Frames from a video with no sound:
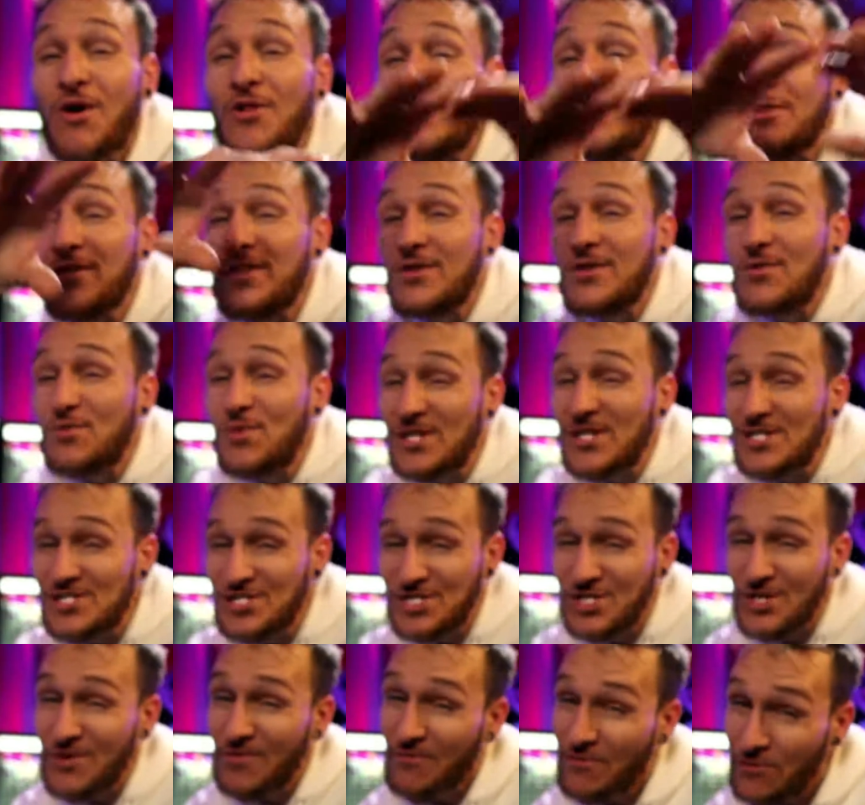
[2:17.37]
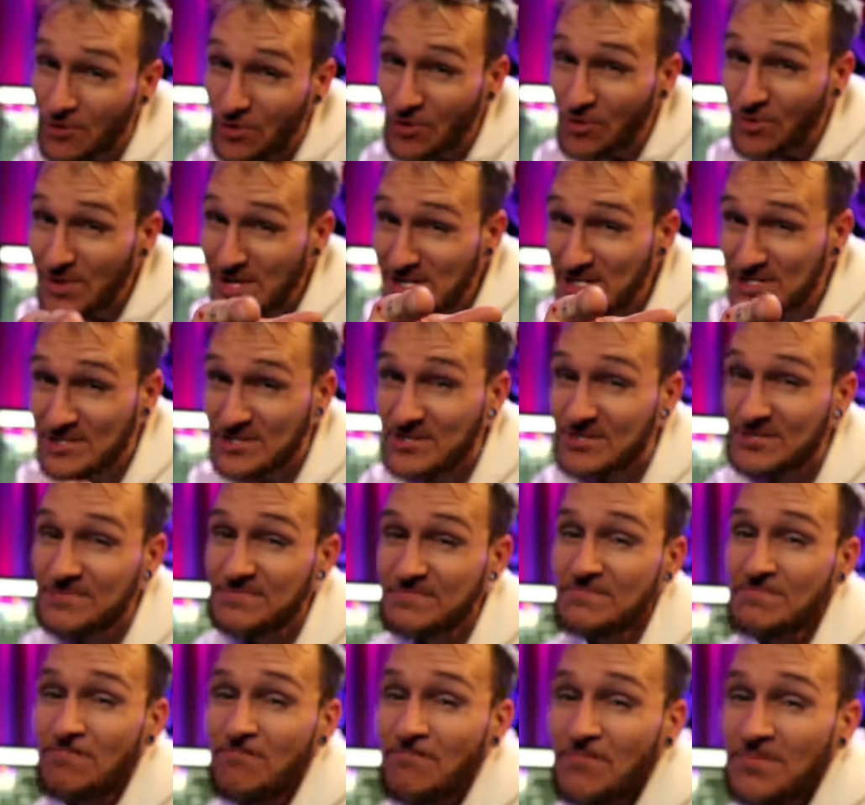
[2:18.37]
than the windshield for a reason.
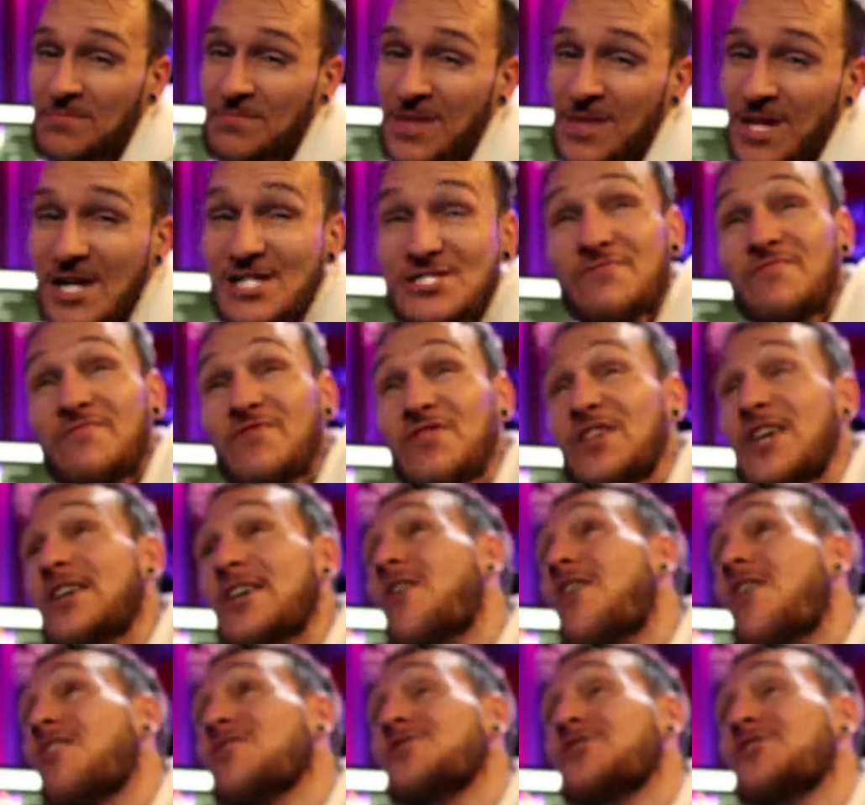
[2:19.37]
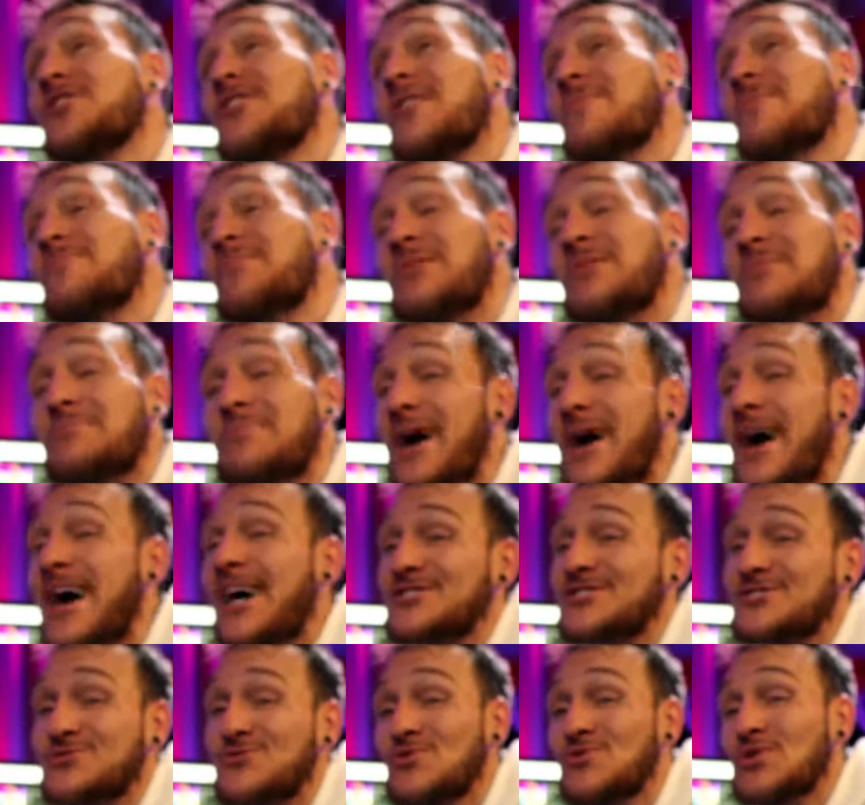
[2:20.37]
Because if you get caught looking up in the past
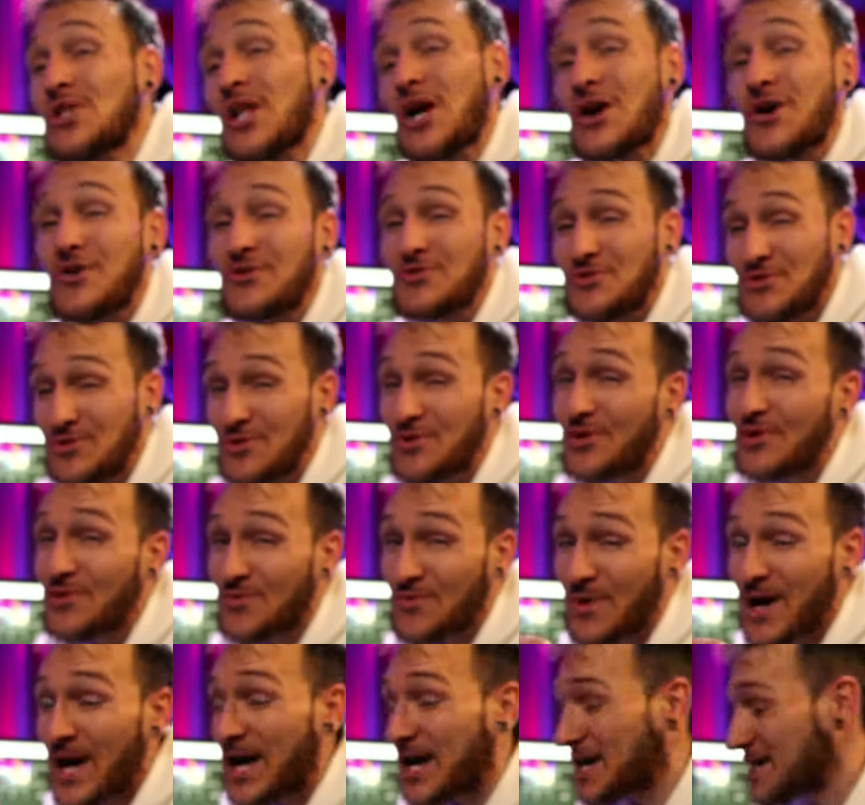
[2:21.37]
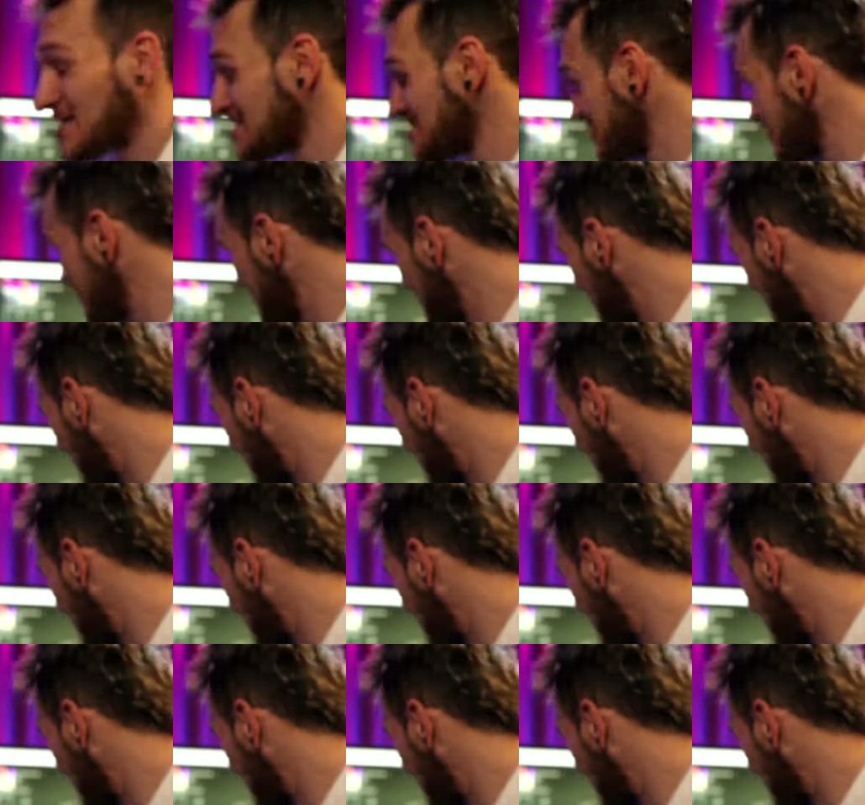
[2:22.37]
too long, you're going to wreck. Know